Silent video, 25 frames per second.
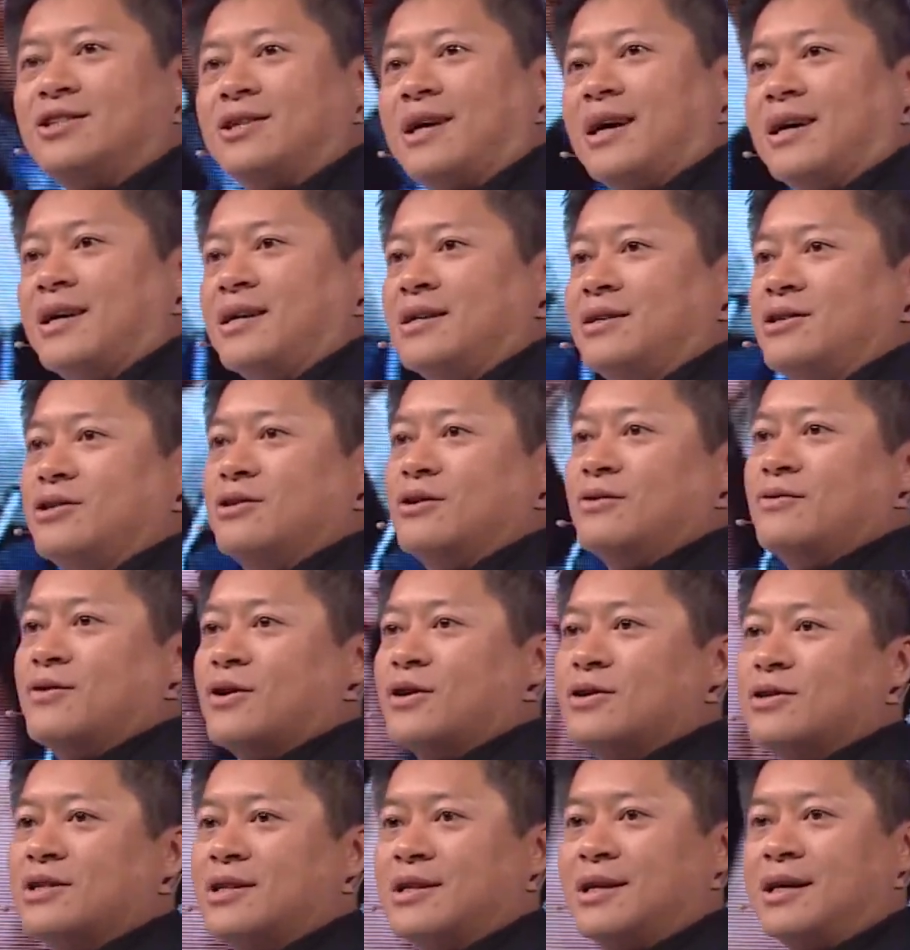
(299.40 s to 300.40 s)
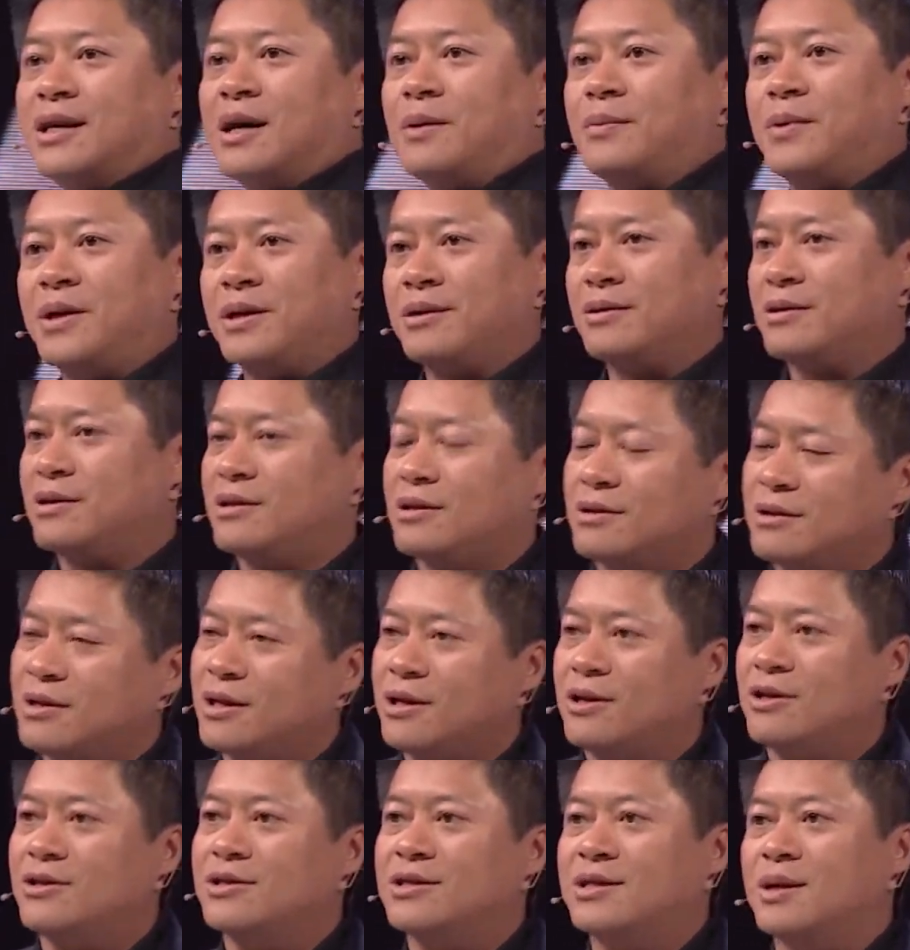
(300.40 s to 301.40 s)
that at university. I mean,
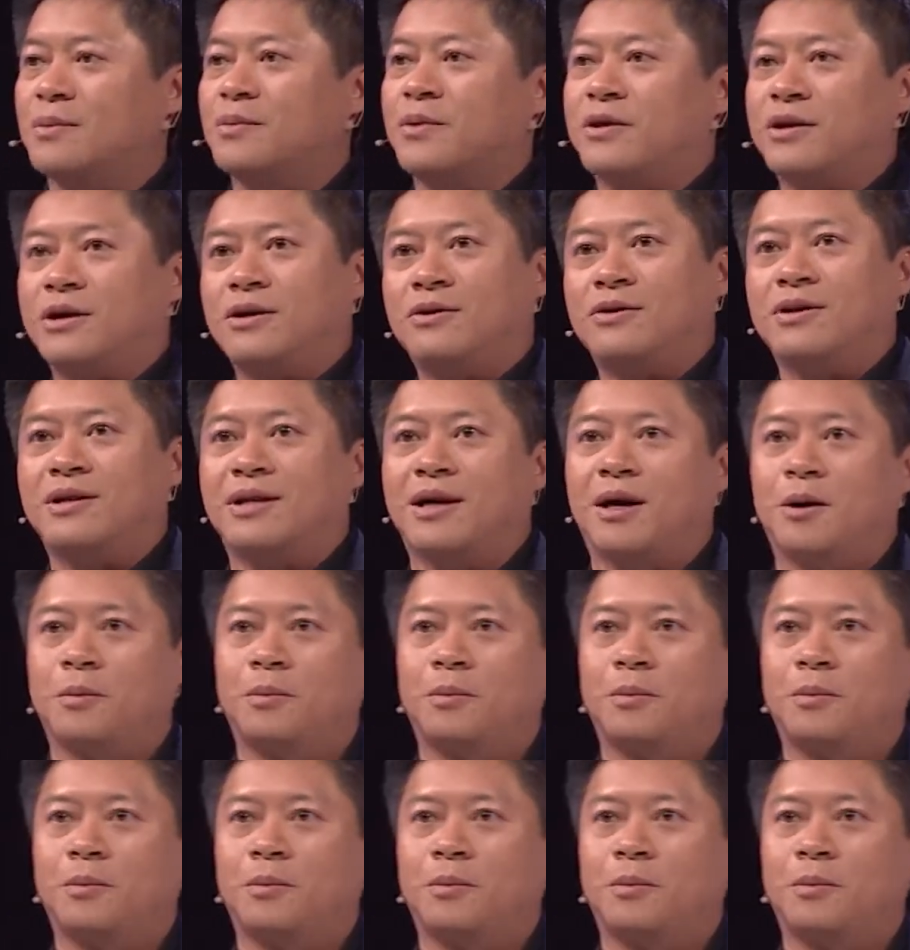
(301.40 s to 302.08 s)
there is some theory there,